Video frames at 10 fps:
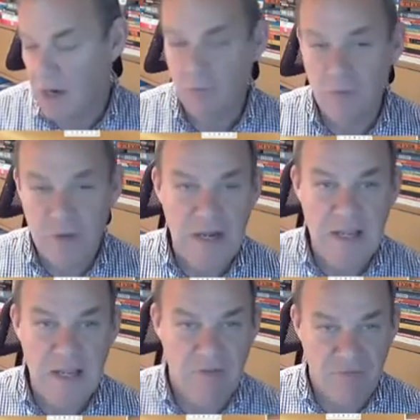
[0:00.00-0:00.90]

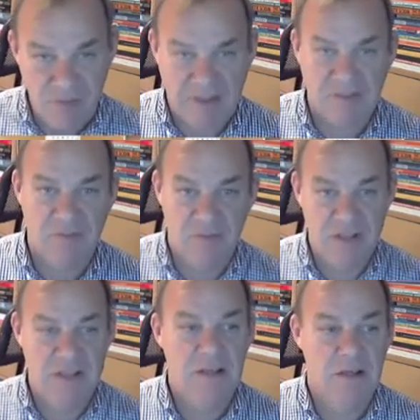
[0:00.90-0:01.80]
really
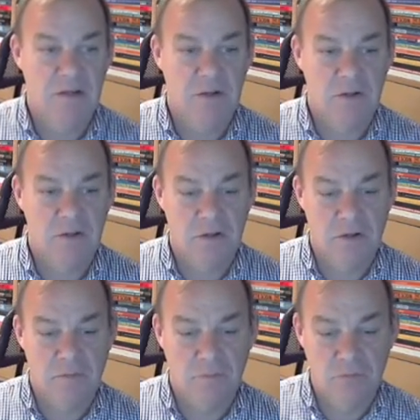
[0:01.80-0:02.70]
effectively
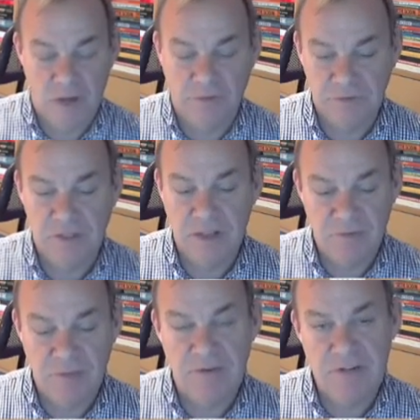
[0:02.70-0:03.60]
run
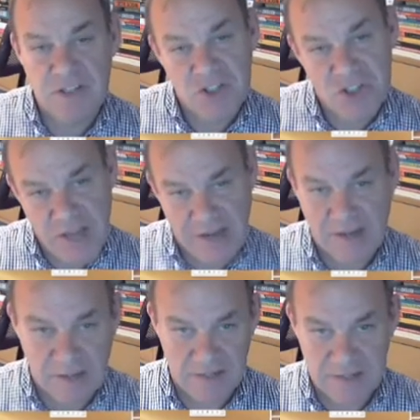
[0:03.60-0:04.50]
if there is a
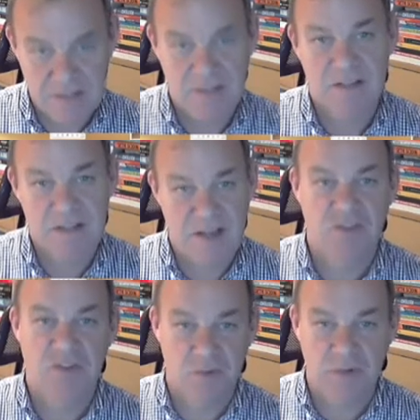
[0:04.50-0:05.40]
checklist
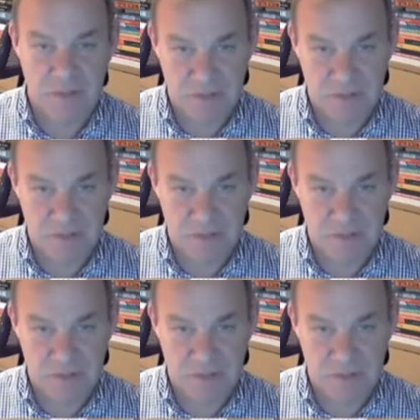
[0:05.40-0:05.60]
attached to it.